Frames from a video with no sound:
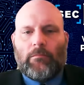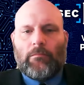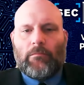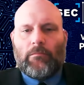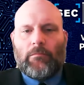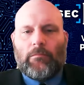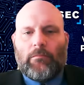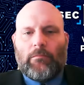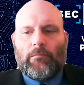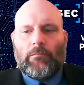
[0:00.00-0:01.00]

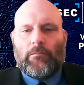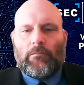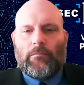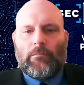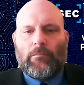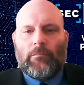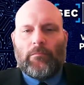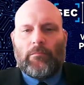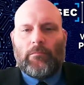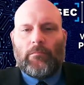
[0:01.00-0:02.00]

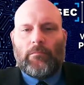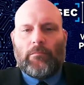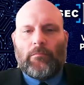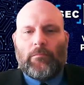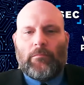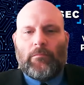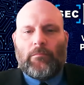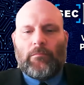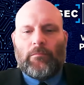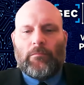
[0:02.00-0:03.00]

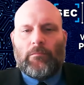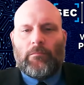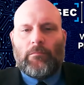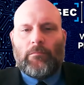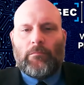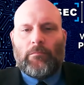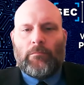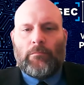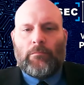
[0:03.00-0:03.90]
The person shown says nothing.